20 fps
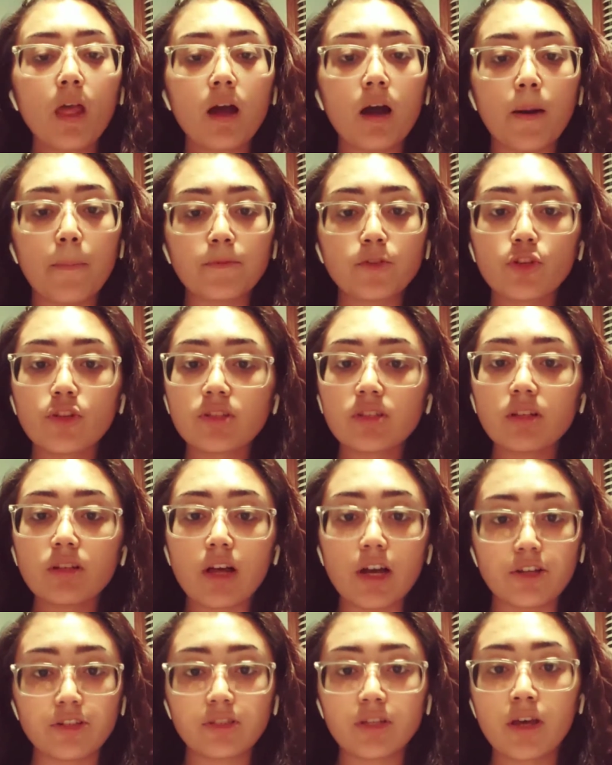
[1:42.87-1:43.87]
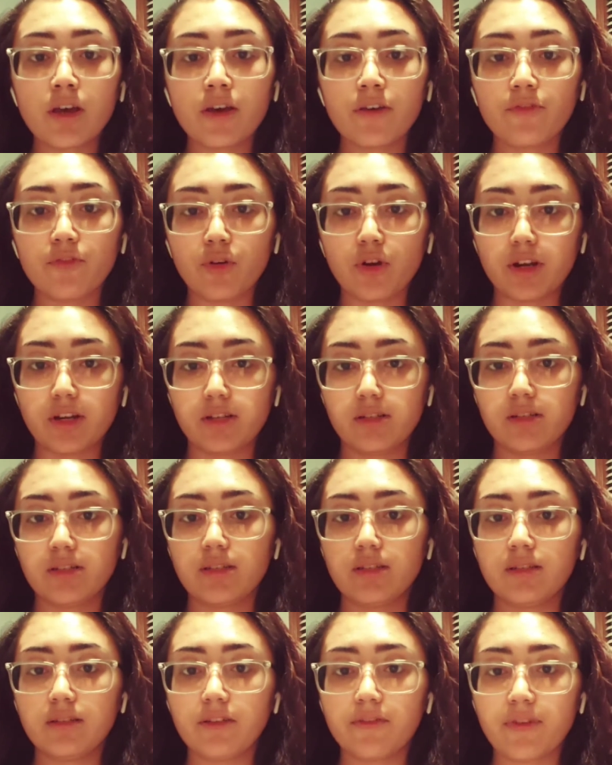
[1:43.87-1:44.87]
So this allows for
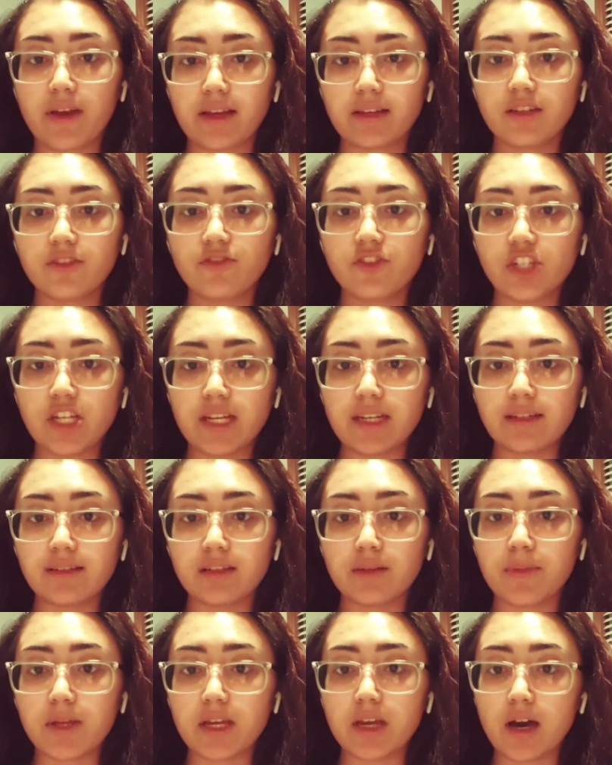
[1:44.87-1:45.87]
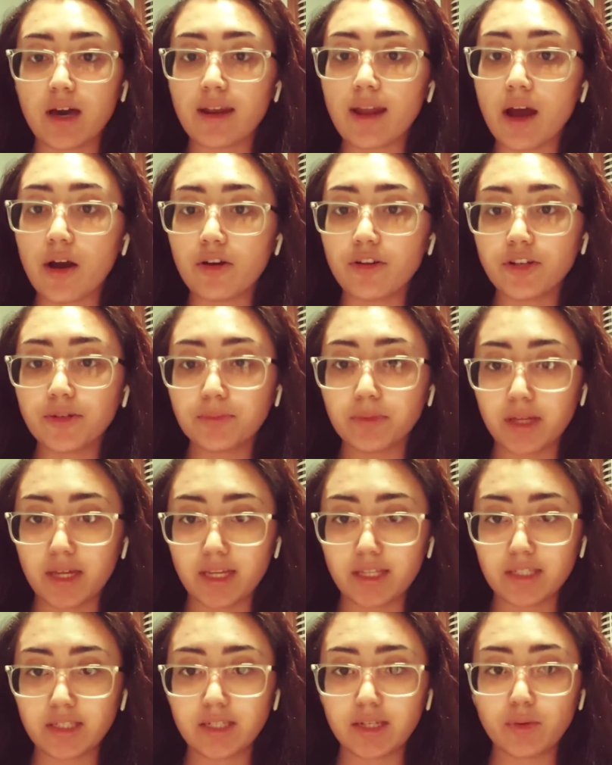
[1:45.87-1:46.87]
defective genes to be cut out and
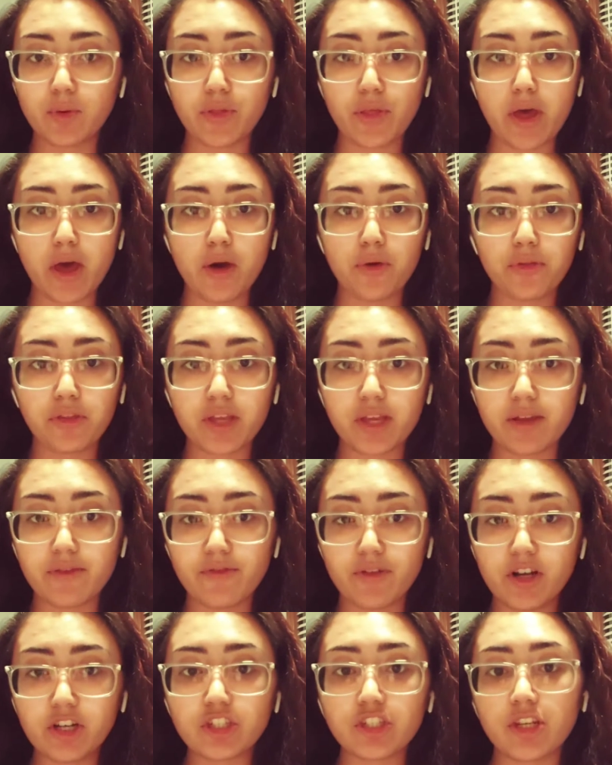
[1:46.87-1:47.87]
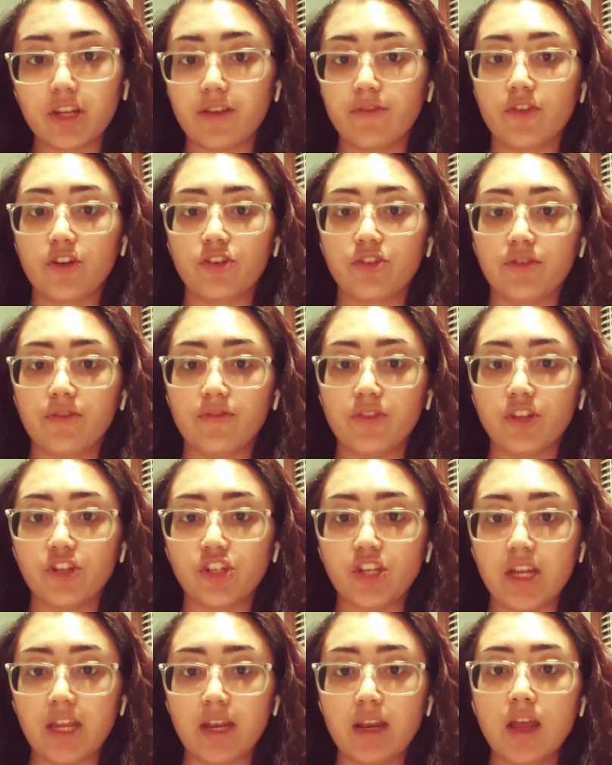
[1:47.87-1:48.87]
replaced with a healthy, functioning version of the
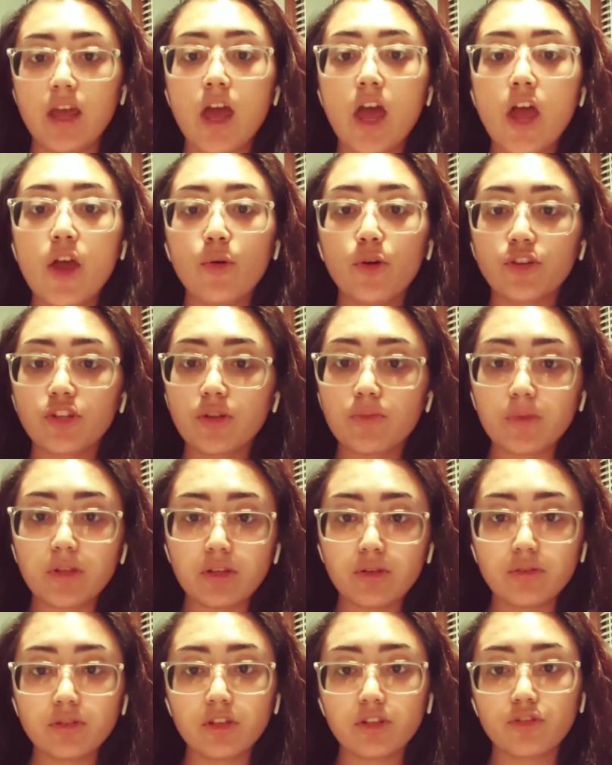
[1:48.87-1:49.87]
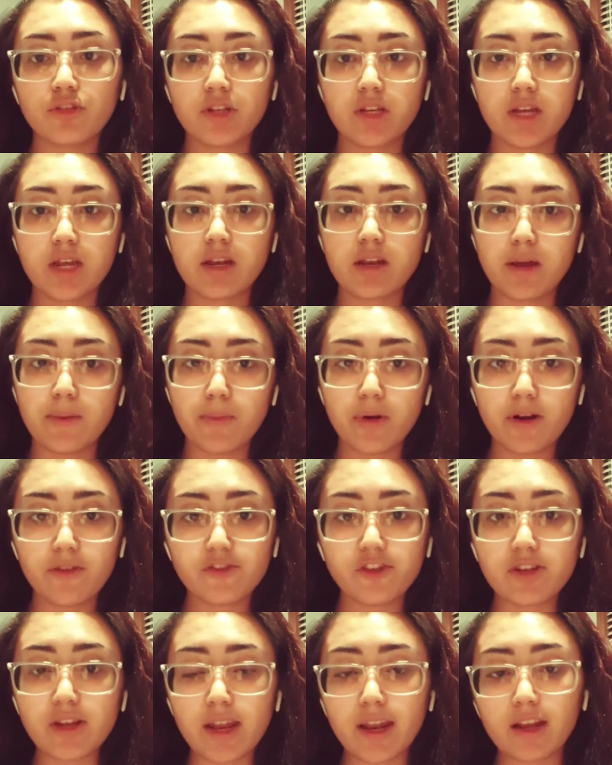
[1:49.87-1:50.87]
gene, which can be used to treat a number of
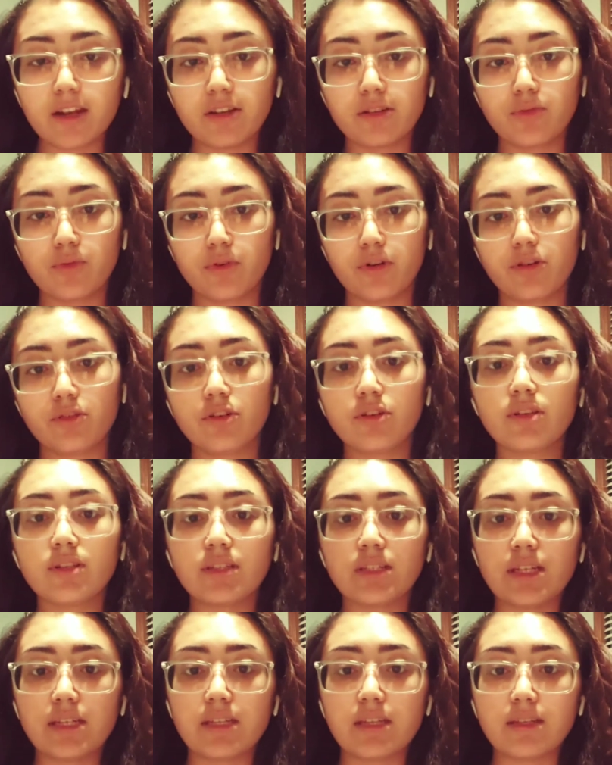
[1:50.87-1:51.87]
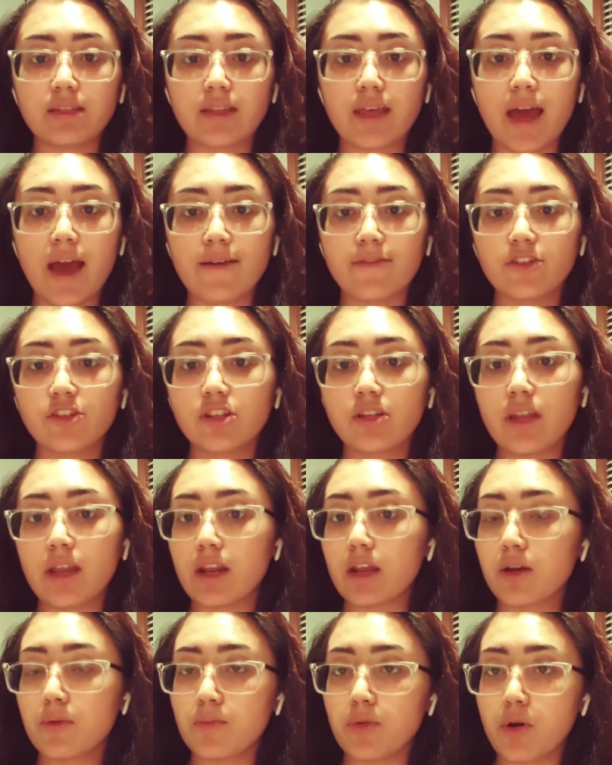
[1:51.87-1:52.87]
genetic disorders or diseases that have a
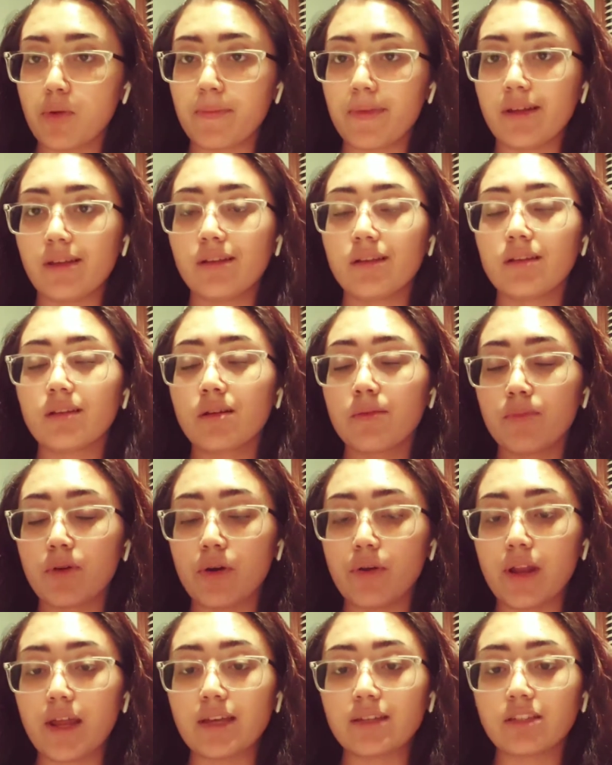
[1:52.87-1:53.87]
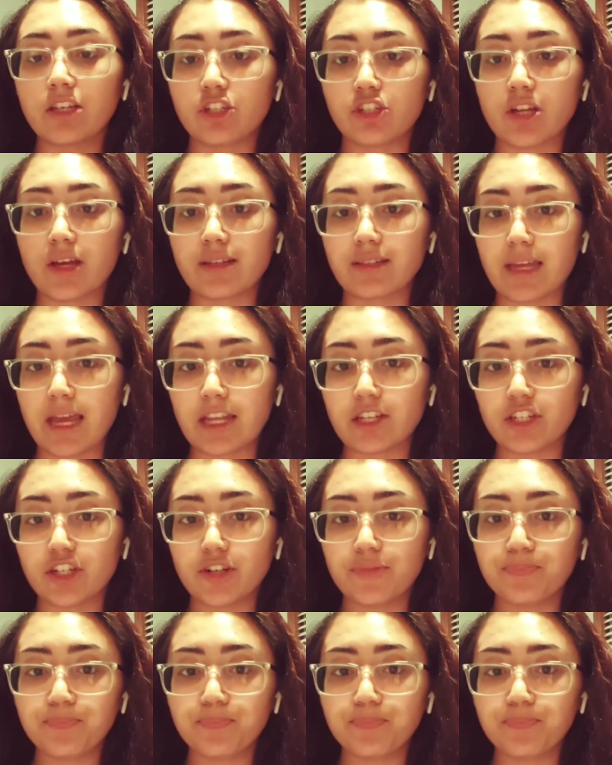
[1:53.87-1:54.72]
genetic component such as cancer.